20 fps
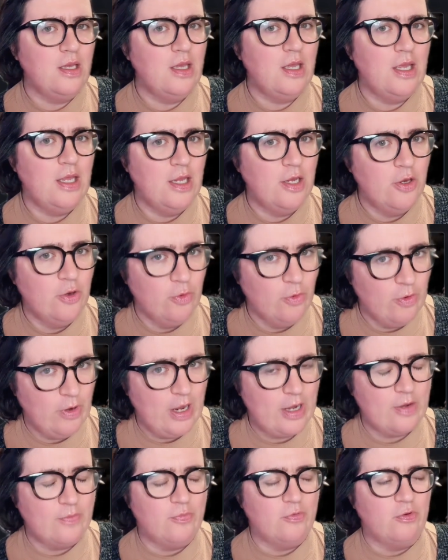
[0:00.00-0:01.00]

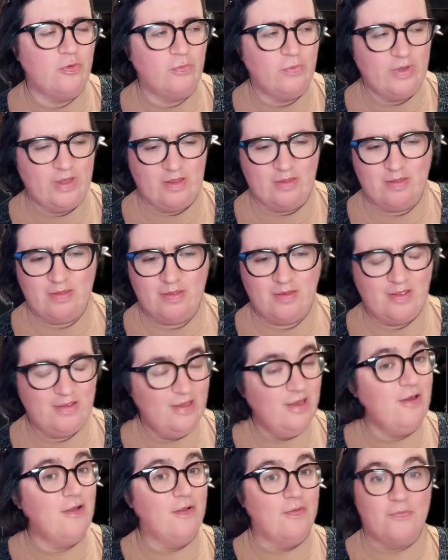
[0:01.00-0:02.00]
incredible with,
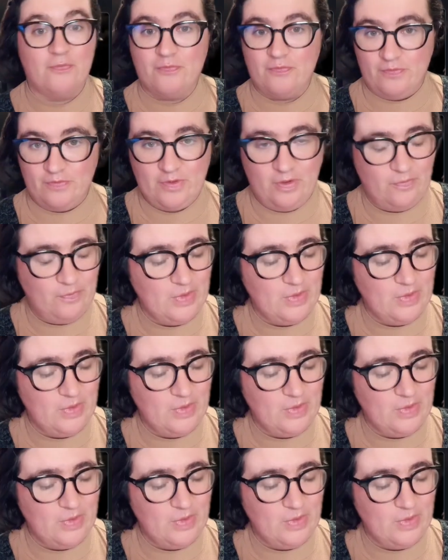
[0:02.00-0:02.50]
a film